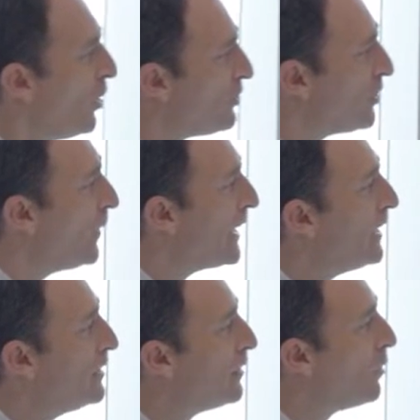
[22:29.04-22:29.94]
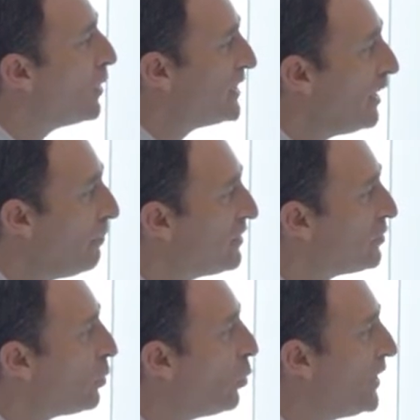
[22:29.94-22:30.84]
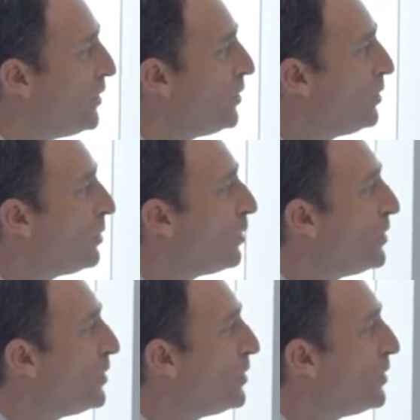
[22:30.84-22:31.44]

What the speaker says: So again, what happens when